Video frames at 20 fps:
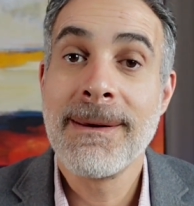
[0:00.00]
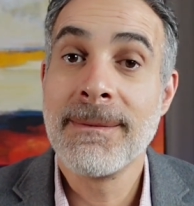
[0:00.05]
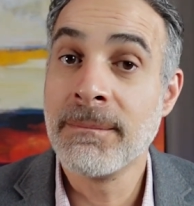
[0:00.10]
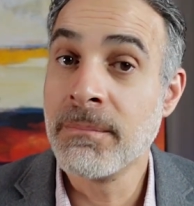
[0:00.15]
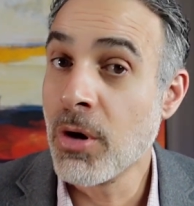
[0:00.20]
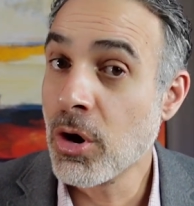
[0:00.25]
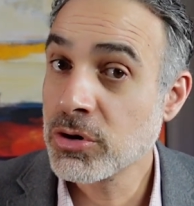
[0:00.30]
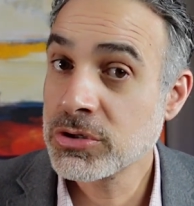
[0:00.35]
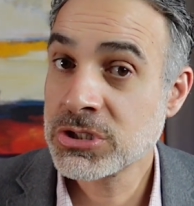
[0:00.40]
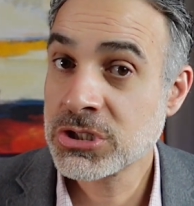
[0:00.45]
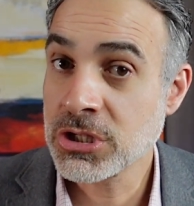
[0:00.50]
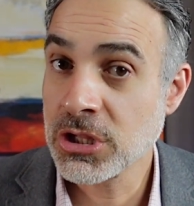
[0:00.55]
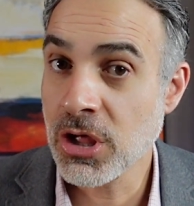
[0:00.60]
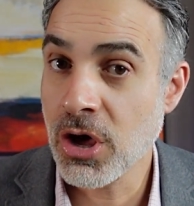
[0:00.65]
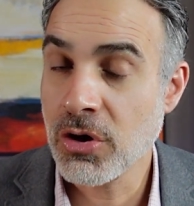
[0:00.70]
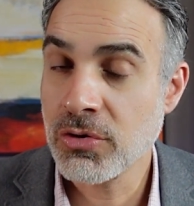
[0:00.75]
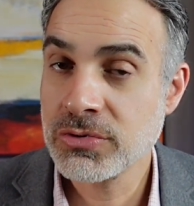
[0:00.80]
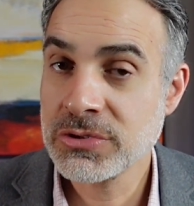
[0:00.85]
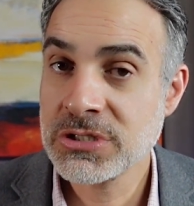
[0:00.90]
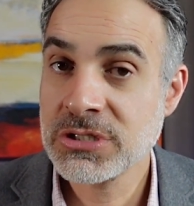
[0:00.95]
Most
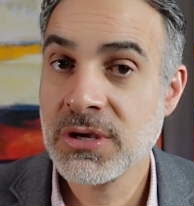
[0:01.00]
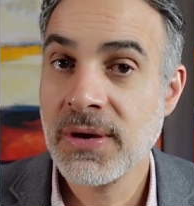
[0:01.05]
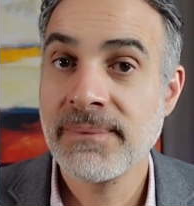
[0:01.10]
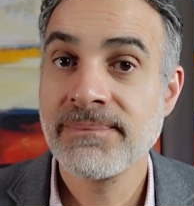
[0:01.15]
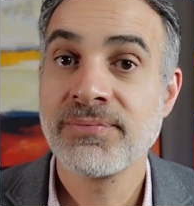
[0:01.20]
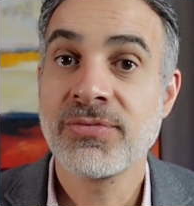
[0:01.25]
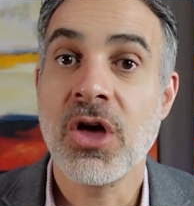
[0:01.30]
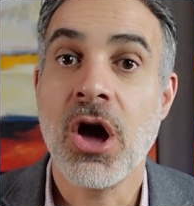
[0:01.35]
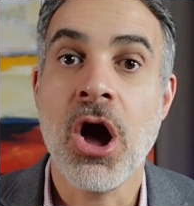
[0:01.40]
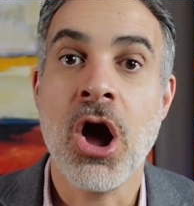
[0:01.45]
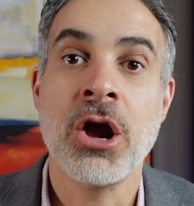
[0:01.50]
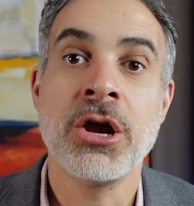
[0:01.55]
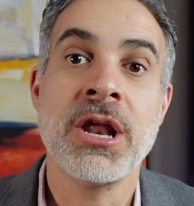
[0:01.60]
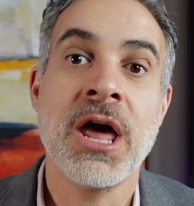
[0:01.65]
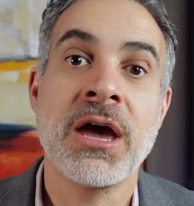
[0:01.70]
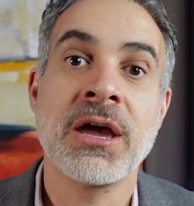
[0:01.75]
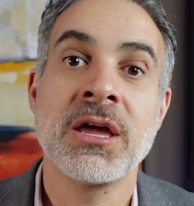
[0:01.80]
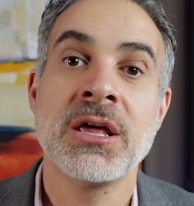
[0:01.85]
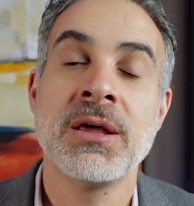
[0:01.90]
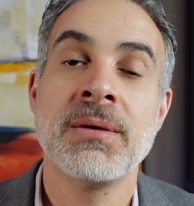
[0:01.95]
loans are
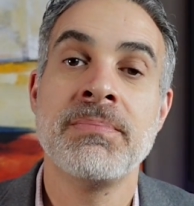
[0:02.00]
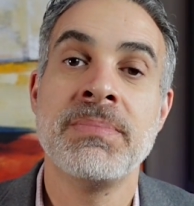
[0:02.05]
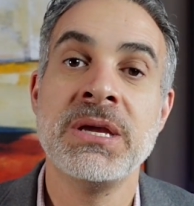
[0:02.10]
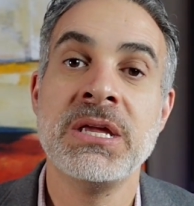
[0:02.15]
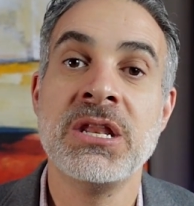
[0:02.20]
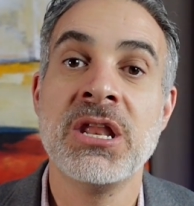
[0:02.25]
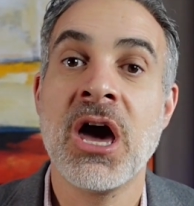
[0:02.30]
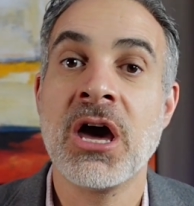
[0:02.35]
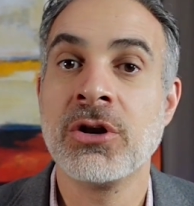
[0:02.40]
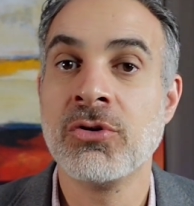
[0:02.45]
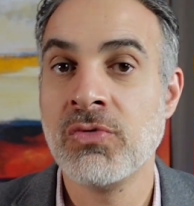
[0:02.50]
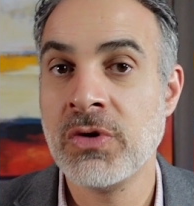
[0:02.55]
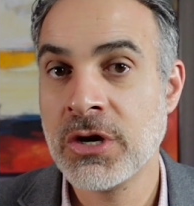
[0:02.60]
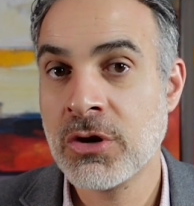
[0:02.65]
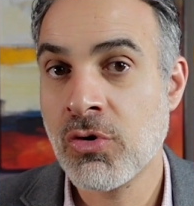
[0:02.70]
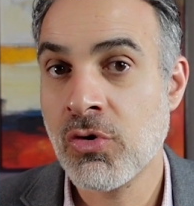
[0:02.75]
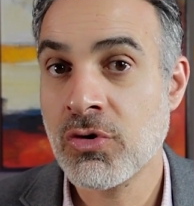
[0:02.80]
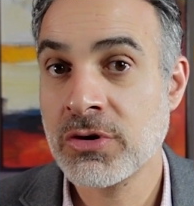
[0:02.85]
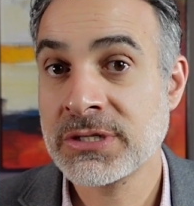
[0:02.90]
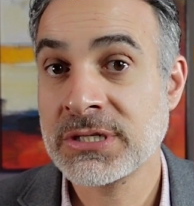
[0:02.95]
not going to be
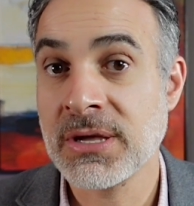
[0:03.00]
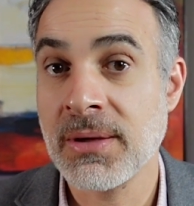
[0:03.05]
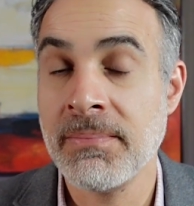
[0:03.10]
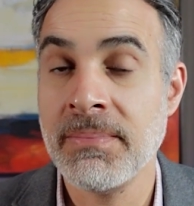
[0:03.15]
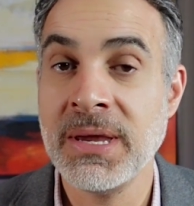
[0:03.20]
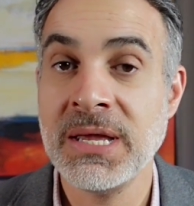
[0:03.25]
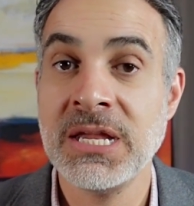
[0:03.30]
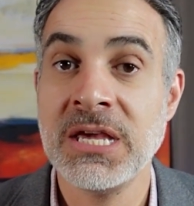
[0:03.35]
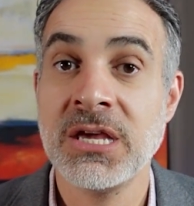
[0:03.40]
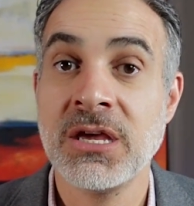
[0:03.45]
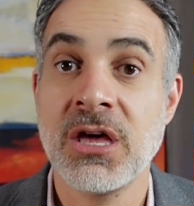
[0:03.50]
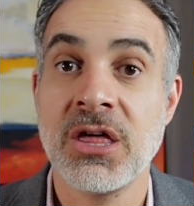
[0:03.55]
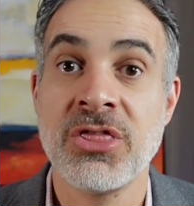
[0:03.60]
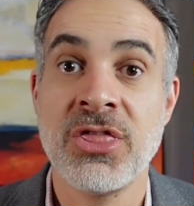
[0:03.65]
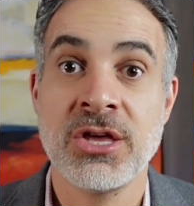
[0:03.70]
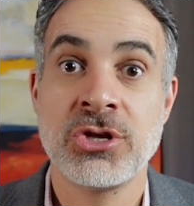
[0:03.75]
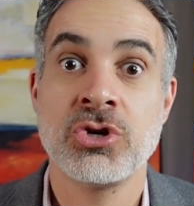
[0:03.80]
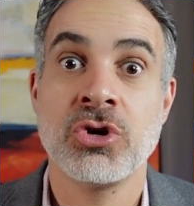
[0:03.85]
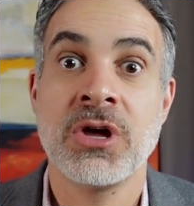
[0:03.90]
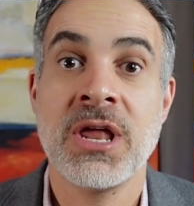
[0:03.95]
non-recourse, meaning
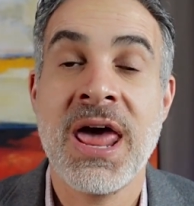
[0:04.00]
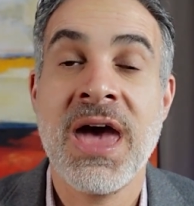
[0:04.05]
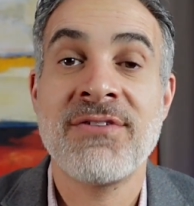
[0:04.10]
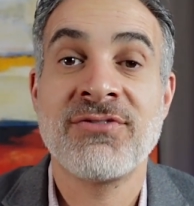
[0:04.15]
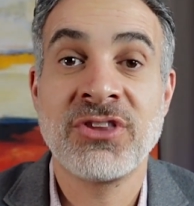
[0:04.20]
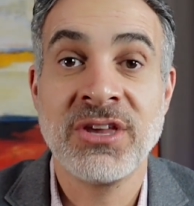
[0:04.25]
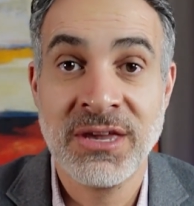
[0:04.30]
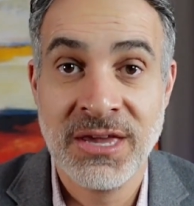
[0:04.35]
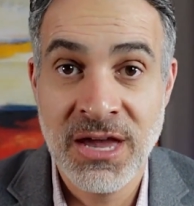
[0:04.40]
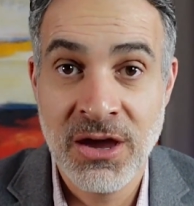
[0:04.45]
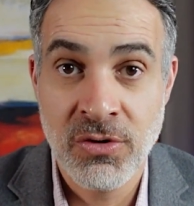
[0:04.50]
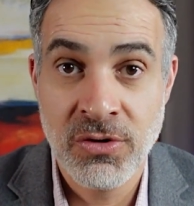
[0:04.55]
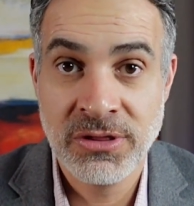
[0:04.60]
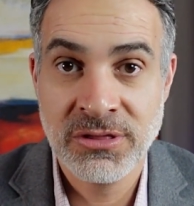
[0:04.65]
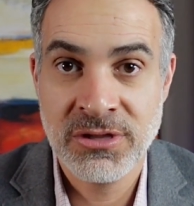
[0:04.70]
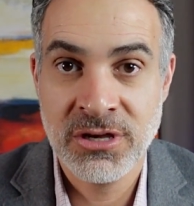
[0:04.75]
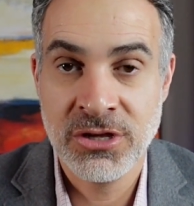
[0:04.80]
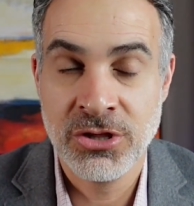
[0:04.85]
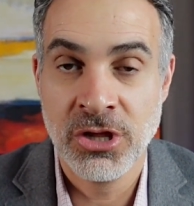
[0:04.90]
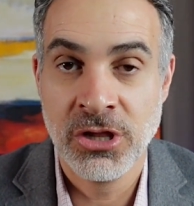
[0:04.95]
that you're going to have to
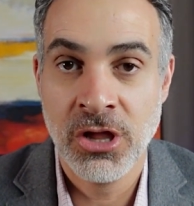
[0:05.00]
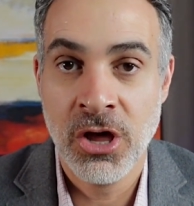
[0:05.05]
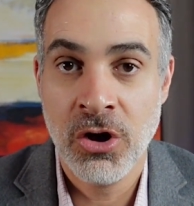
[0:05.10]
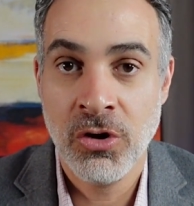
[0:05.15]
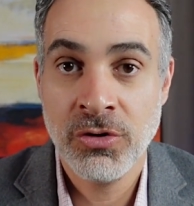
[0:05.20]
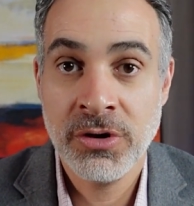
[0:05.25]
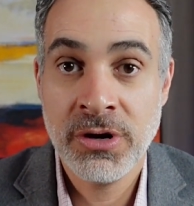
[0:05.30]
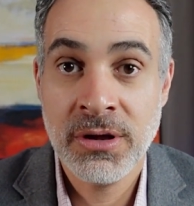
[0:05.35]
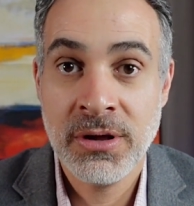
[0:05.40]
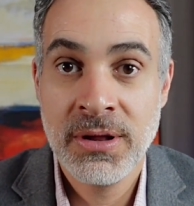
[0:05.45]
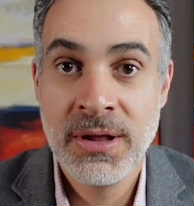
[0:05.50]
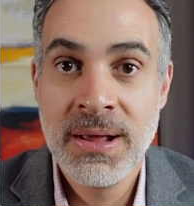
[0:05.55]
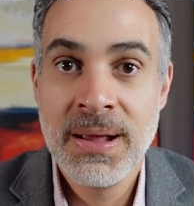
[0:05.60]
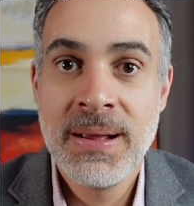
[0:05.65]
guarantee the loan.